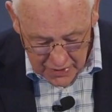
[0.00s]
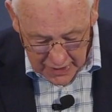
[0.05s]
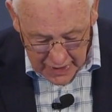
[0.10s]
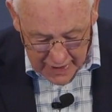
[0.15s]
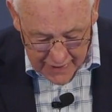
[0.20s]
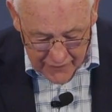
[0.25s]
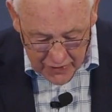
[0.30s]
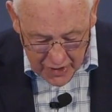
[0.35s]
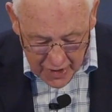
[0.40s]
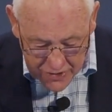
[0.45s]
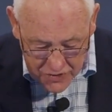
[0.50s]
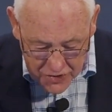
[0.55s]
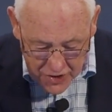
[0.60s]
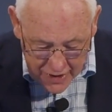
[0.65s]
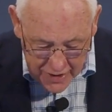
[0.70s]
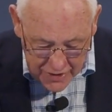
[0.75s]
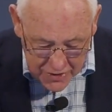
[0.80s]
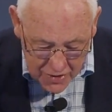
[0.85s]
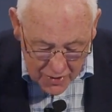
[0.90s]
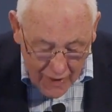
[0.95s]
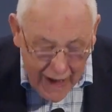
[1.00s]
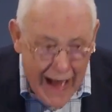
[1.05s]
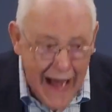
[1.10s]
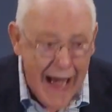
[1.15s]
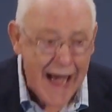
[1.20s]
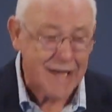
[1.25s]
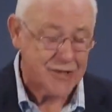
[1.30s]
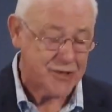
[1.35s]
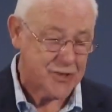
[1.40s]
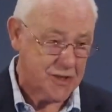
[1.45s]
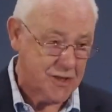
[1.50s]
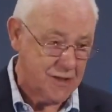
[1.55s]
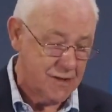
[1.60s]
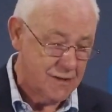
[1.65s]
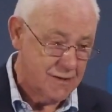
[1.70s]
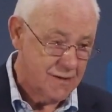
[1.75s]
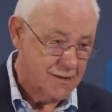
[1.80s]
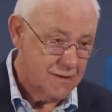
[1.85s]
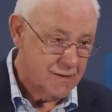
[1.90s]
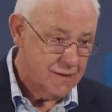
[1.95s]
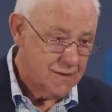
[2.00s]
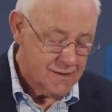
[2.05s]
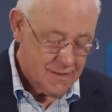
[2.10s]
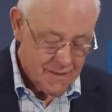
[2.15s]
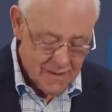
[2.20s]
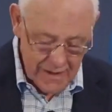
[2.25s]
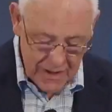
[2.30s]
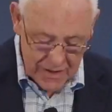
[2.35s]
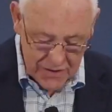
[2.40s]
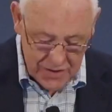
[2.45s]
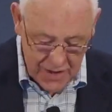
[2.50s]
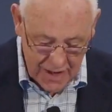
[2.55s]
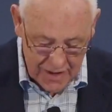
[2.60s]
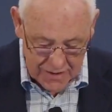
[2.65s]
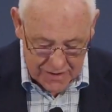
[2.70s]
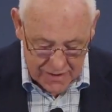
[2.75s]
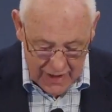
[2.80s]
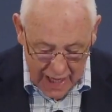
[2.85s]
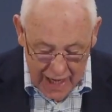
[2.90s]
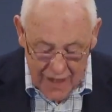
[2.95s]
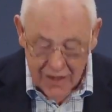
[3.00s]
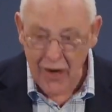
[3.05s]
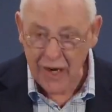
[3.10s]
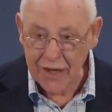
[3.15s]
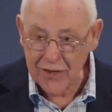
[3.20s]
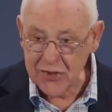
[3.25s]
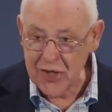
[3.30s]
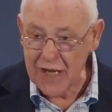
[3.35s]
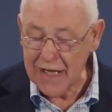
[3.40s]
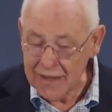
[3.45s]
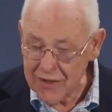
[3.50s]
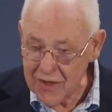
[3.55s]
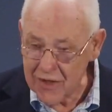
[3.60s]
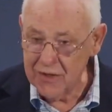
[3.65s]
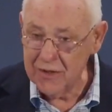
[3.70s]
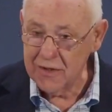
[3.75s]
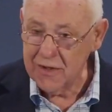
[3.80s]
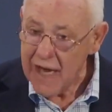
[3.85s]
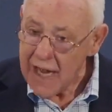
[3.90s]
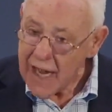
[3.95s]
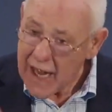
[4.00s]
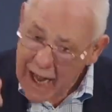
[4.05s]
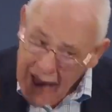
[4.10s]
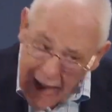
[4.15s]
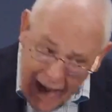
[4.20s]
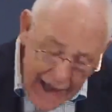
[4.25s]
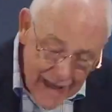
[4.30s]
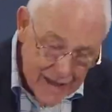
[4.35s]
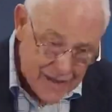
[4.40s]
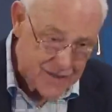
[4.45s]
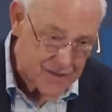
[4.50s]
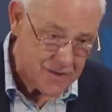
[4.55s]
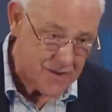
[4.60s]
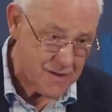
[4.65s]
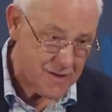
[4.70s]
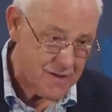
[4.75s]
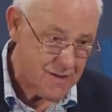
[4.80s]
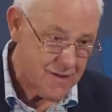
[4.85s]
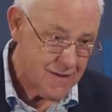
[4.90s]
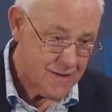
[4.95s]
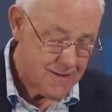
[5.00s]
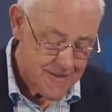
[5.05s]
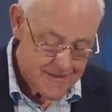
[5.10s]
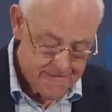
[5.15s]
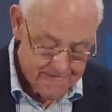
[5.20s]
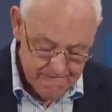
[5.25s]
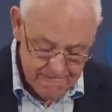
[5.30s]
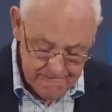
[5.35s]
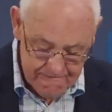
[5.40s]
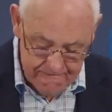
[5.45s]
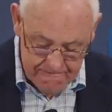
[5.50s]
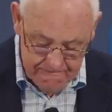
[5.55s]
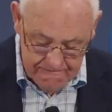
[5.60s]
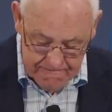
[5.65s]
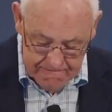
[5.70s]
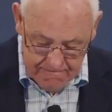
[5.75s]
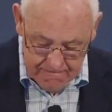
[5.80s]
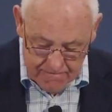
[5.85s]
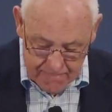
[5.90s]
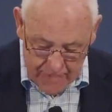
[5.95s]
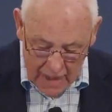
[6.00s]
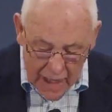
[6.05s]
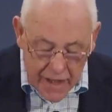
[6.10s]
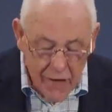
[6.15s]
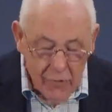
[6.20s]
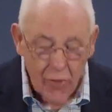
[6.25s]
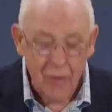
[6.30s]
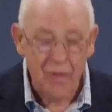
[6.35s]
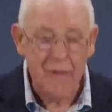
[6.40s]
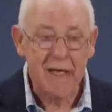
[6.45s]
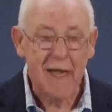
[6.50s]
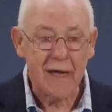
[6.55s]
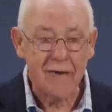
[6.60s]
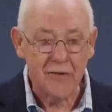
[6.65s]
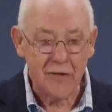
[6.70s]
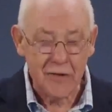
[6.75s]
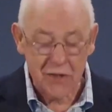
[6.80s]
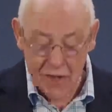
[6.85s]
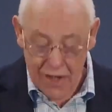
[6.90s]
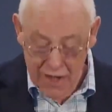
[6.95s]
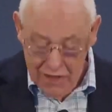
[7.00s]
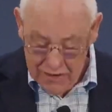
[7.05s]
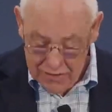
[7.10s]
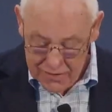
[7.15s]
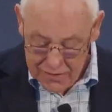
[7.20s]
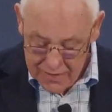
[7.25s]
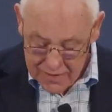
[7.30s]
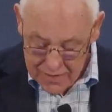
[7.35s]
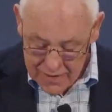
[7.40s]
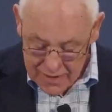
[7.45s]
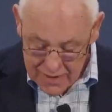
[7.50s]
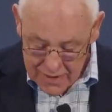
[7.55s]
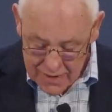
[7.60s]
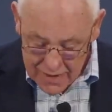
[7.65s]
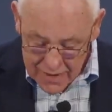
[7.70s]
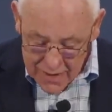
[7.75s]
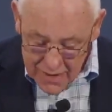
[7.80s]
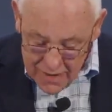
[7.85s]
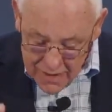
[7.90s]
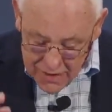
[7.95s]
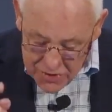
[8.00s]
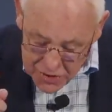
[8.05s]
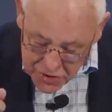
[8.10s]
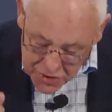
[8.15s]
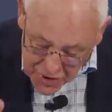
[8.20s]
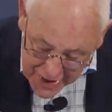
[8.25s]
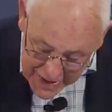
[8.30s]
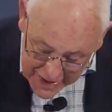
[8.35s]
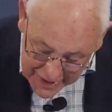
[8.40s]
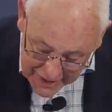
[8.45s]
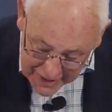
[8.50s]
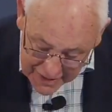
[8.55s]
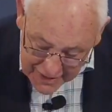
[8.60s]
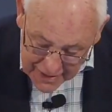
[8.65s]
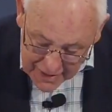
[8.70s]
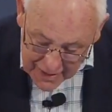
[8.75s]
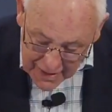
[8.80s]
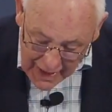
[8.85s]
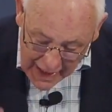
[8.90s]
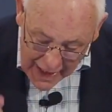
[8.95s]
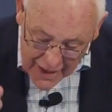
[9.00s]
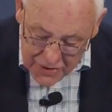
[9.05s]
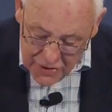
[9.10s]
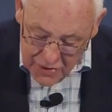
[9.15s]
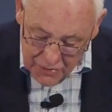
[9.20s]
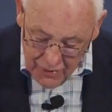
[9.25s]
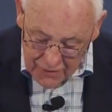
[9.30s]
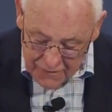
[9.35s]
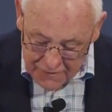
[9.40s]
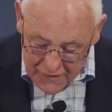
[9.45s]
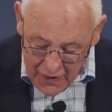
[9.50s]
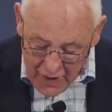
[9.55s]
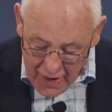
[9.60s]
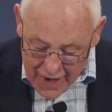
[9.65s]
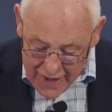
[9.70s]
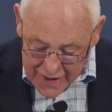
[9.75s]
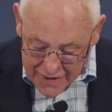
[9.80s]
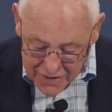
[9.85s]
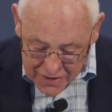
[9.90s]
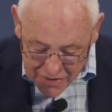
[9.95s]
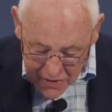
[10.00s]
11, I tell you, ask, he says. And I tell you, ask, and it will be given to you. Seek, and you will find.